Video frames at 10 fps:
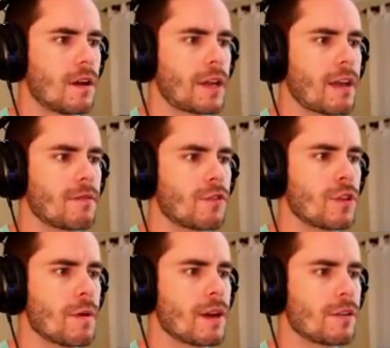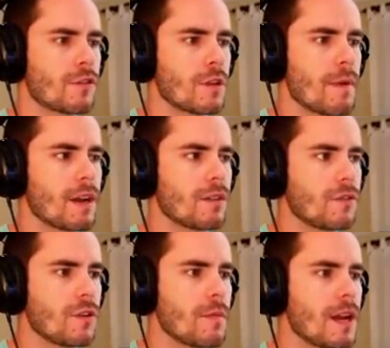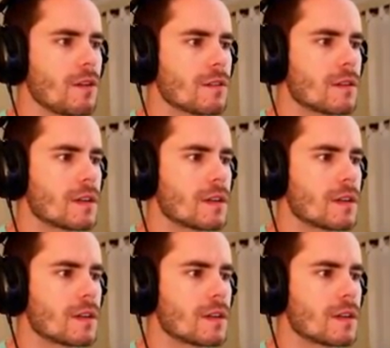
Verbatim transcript: Okay, through the middle, through the middle, through the middle!